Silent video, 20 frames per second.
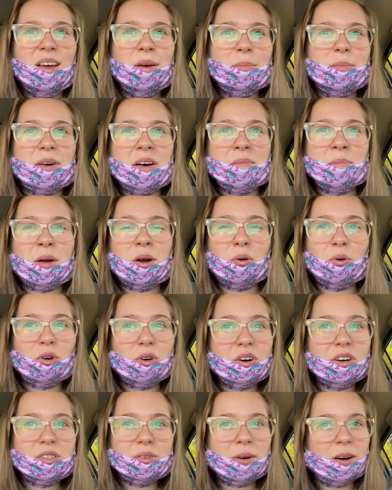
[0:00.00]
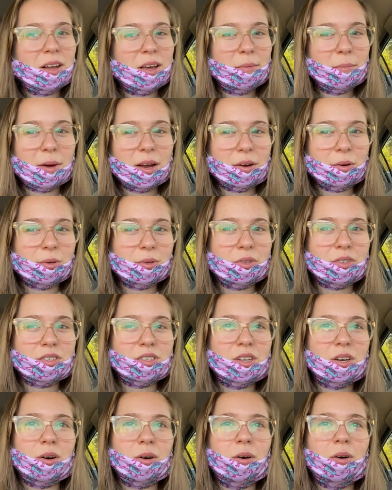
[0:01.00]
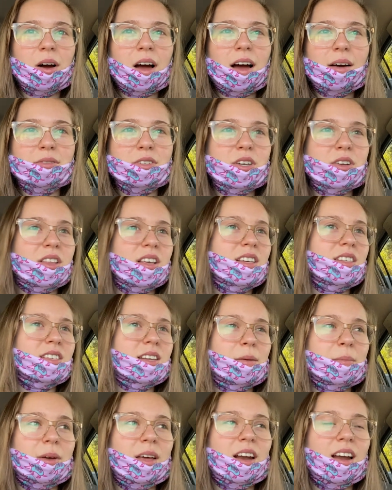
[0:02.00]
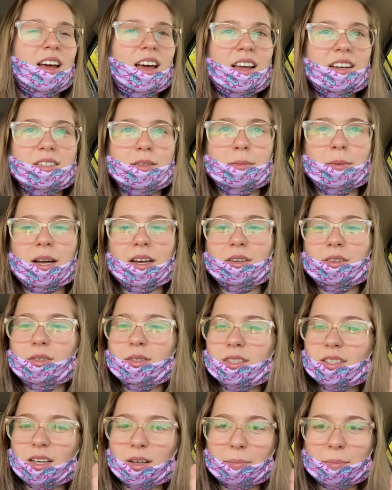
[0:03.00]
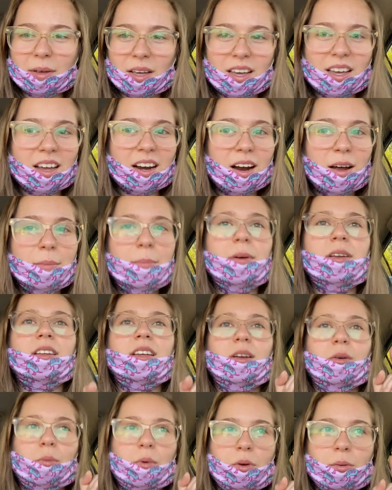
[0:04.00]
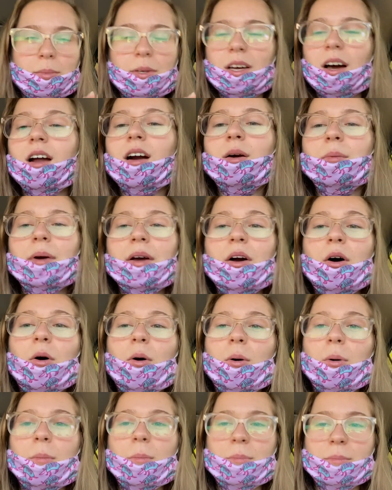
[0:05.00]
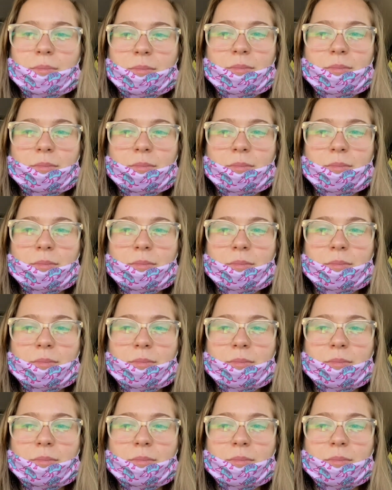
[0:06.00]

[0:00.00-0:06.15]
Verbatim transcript: But my order is ready at Michael's. So after this, I'm going to head to Michael's and pick it up and then we'll be on our way home.